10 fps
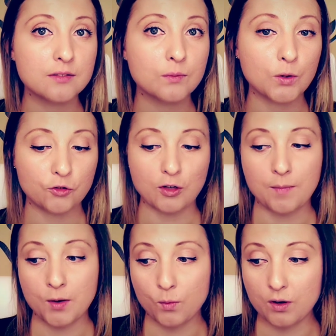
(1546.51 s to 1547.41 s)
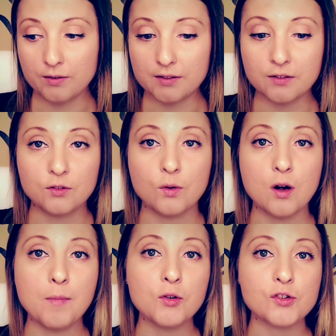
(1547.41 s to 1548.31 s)
which, I mean, we're addicted to
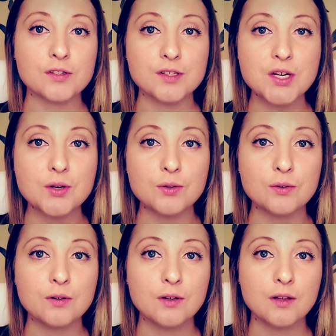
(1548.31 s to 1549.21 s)
our emotions too,